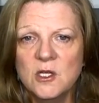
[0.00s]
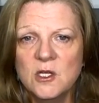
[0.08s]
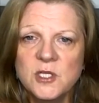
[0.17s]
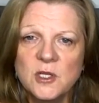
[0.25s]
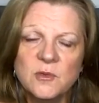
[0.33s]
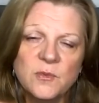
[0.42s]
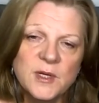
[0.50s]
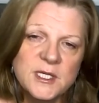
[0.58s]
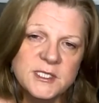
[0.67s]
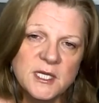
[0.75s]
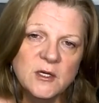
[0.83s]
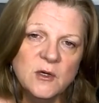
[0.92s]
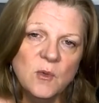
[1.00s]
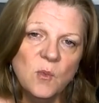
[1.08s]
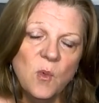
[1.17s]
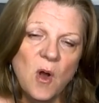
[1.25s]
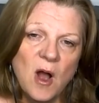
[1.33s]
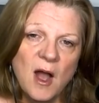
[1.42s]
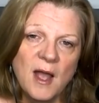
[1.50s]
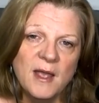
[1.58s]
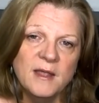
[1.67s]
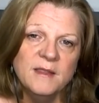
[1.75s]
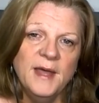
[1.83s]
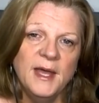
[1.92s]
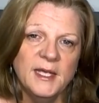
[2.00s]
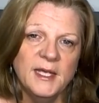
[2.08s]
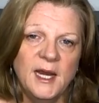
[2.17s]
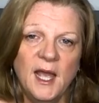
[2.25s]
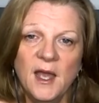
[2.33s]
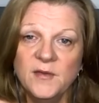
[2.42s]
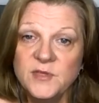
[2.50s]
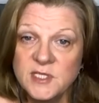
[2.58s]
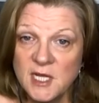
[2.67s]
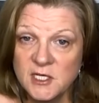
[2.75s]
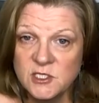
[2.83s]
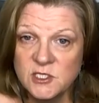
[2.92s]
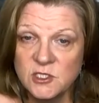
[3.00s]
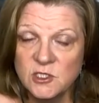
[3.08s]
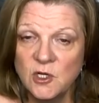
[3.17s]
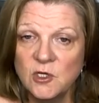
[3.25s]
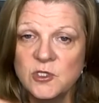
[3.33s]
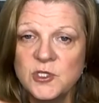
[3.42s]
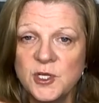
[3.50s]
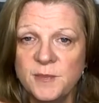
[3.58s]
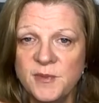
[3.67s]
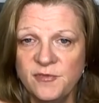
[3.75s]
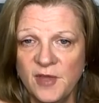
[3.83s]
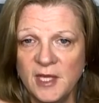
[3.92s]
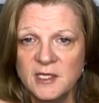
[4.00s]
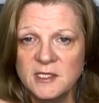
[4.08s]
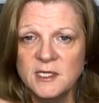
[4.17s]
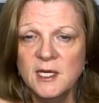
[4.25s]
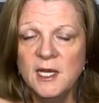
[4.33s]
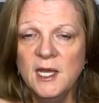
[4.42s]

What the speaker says: So the reason why that can have such long-term effects